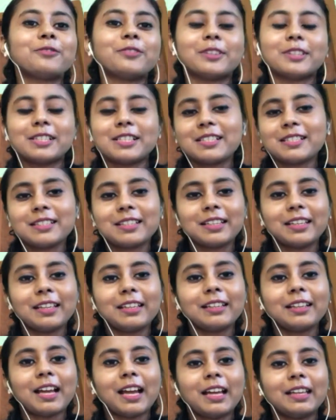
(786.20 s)
First
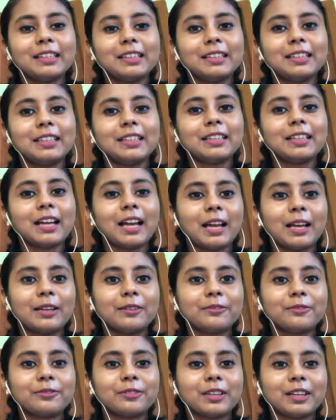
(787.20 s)
thing, I think
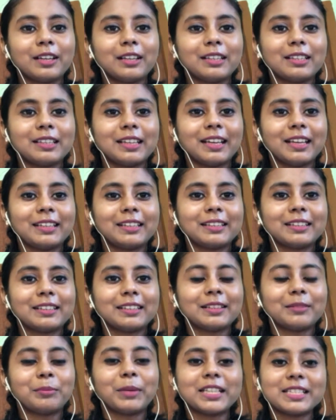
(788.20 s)
I've
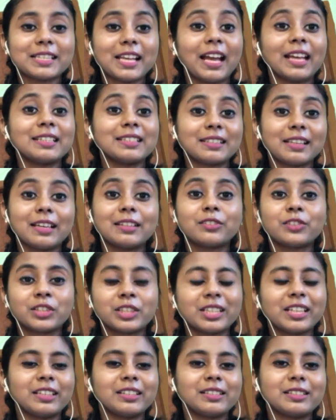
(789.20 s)
my size has
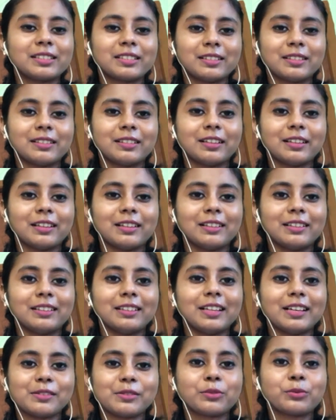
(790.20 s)
changed
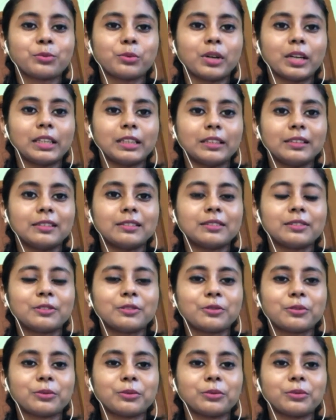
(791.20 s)
last 1 year.
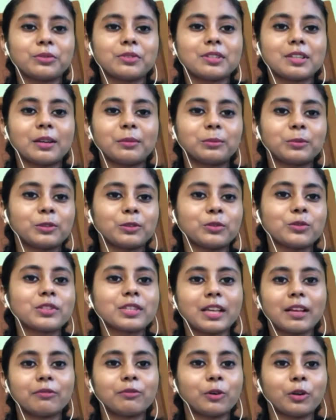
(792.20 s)
So some clothes
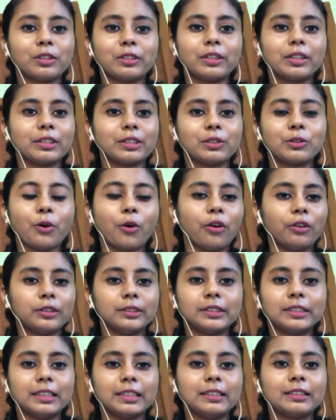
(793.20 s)
have already
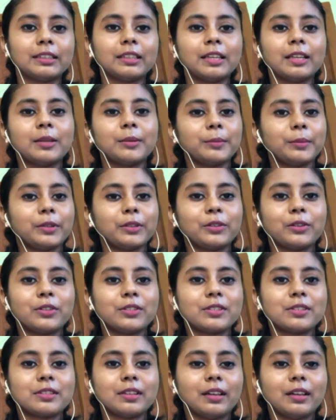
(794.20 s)
gone there because